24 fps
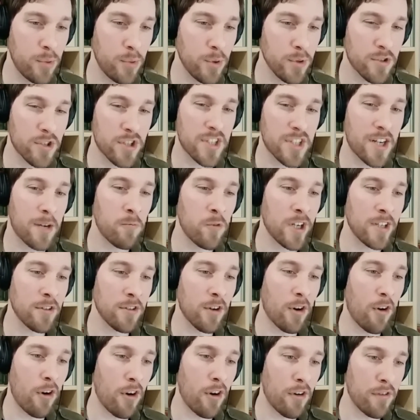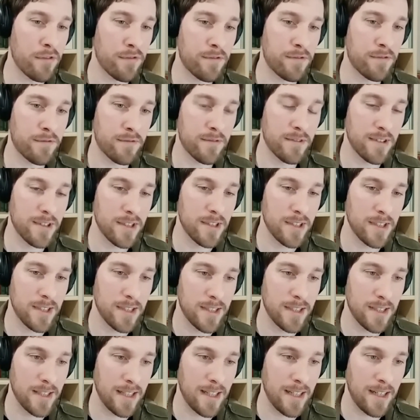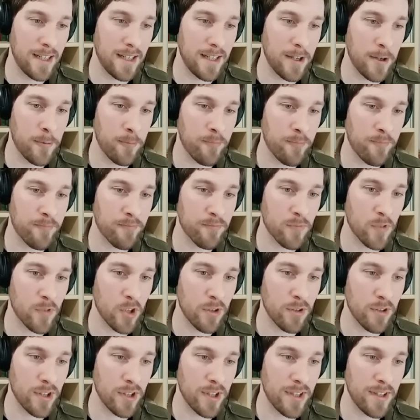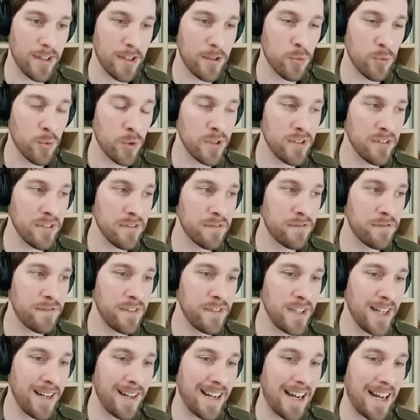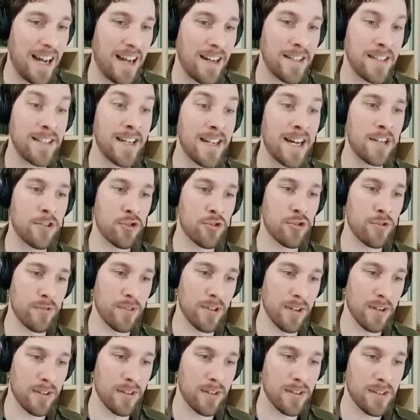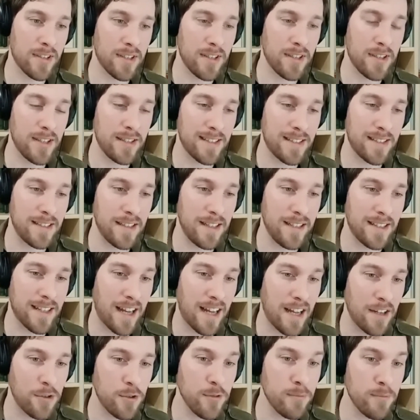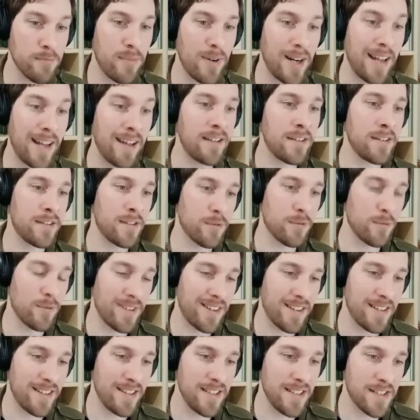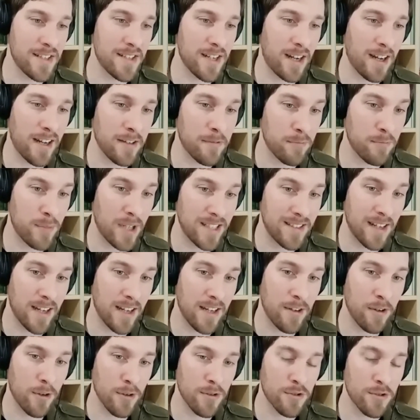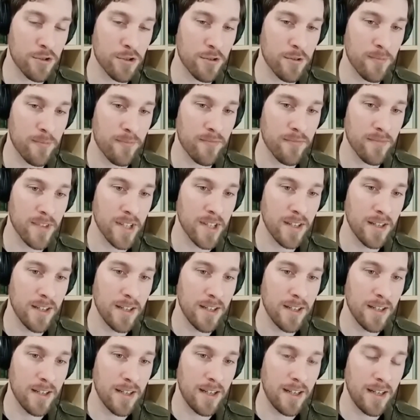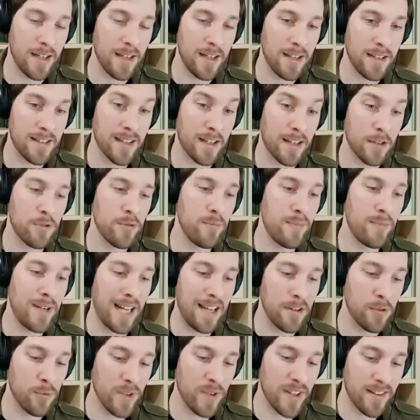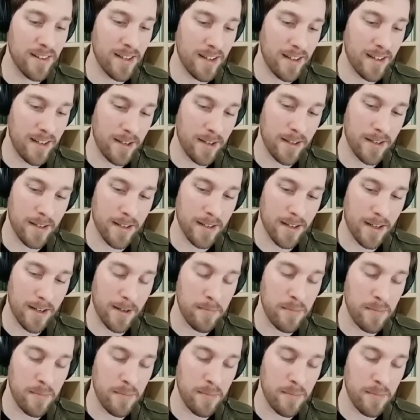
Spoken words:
put someone off. It wouldn't feel unnatural. It had to blend with the design, but it had to blend with the